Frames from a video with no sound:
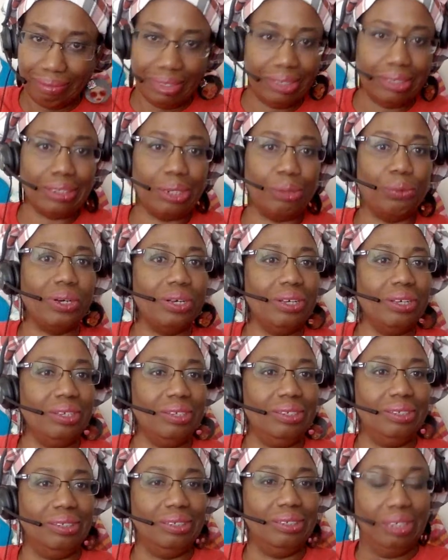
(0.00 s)
Yes, I
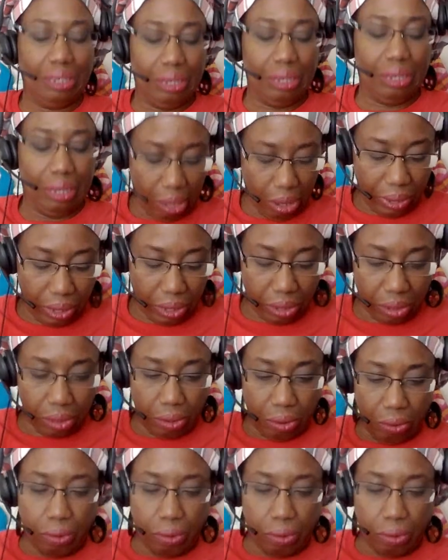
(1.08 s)
was. All right.